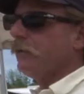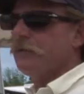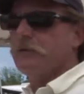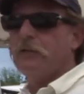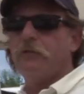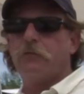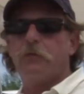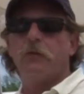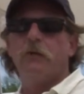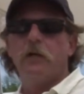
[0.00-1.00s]
easy to see
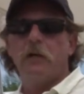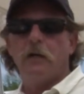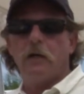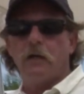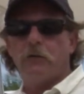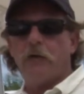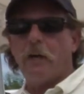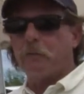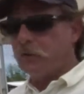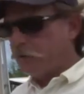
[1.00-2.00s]
through uh,
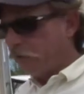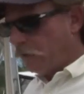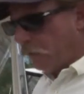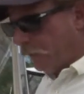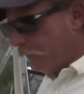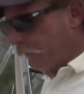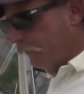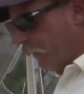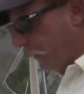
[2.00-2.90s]
drop curtain arrangement